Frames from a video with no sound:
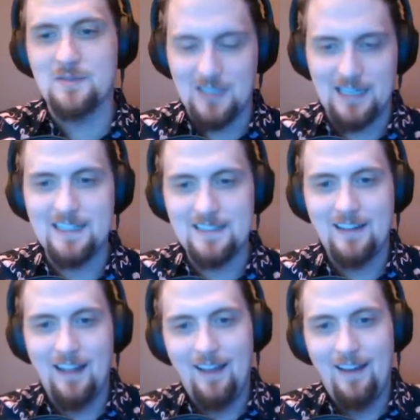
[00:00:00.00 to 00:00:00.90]
of light.
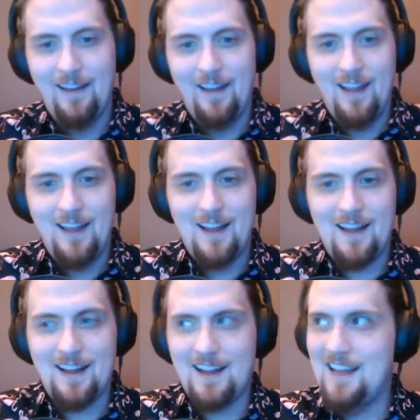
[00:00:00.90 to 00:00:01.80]

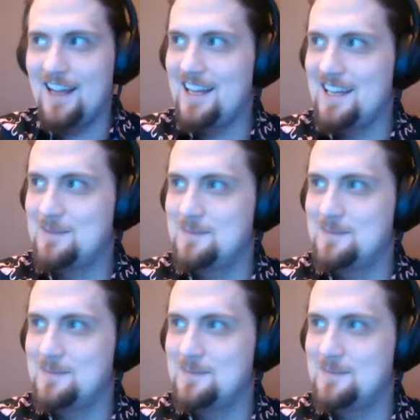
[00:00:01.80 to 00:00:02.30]
I